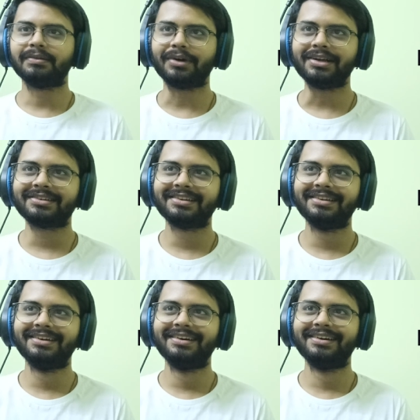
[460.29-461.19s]
What?
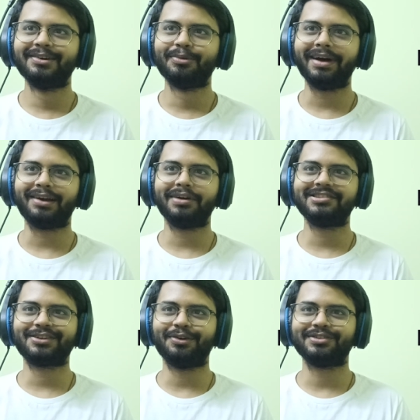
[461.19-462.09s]
Where?
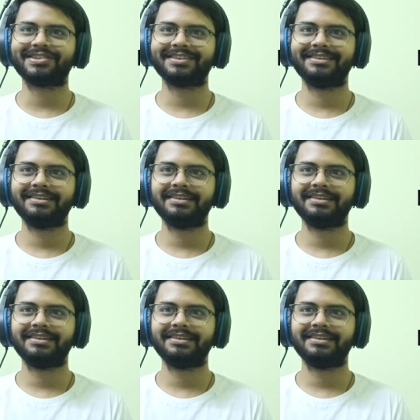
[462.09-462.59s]
Where's the ghost?